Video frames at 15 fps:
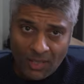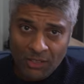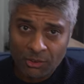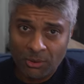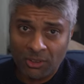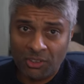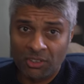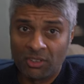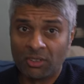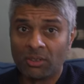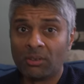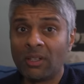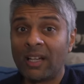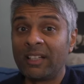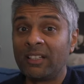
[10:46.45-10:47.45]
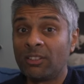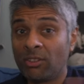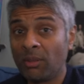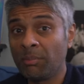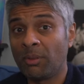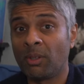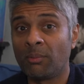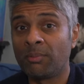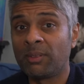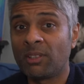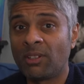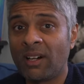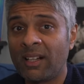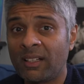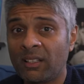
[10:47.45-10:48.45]
Switch to a trip hop
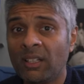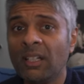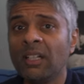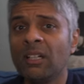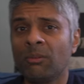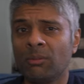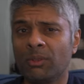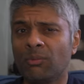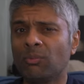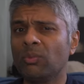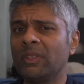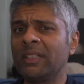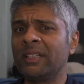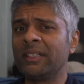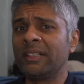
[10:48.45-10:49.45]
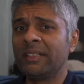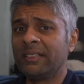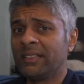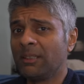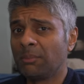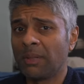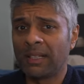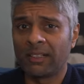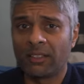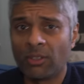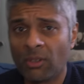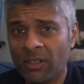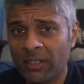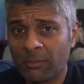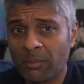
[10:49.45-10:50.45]
track with really deep
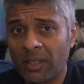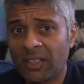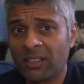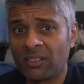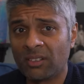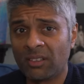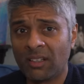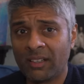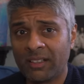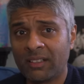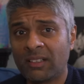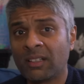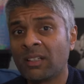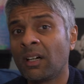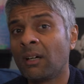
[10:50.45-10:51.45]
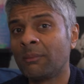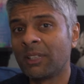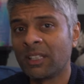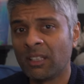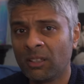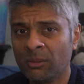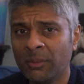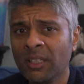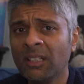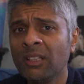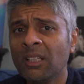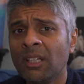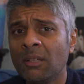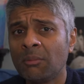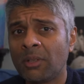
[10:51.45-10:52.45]
electronic bass like Karma Coma
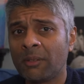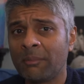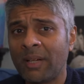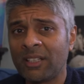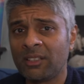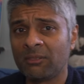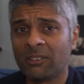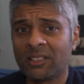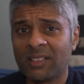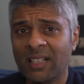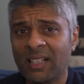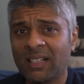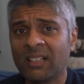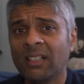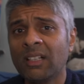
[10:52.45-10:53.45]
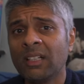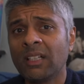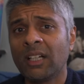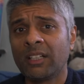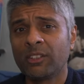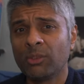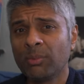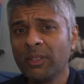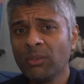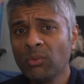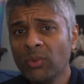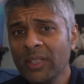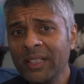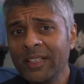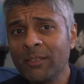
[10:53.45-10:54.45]
by Massive Attack, and you'll be
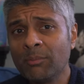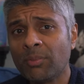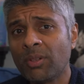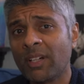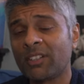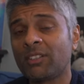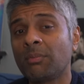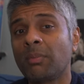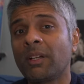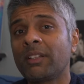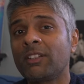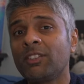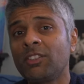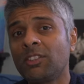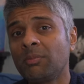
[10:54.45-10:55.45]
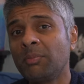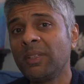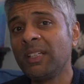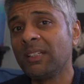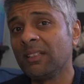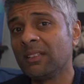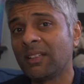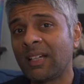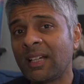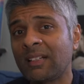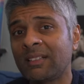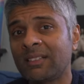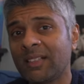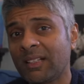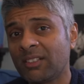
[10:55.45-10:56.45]
really impressed by the speed
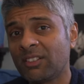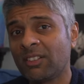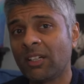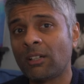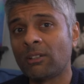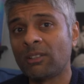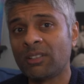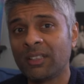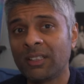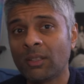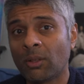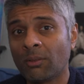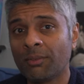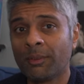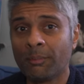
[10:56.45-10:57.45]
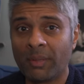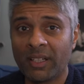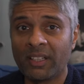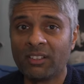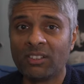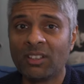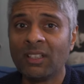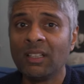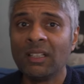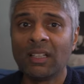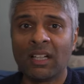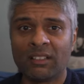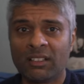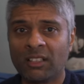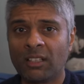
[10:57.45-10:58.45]
and dexterity of the bass
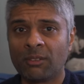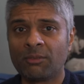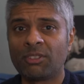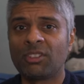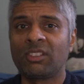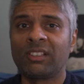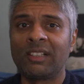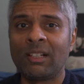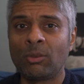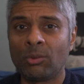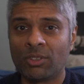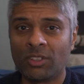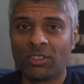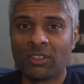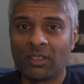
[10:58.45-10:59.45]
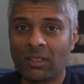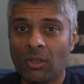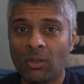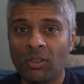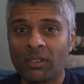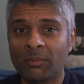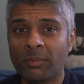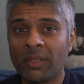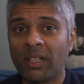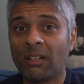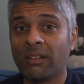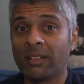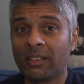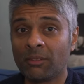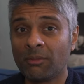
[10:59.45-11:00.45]
as it kind of slouches along
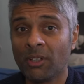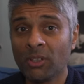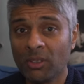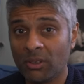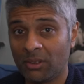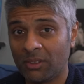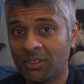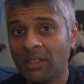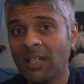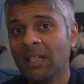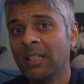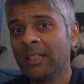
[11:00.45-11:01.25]
behind the vocals.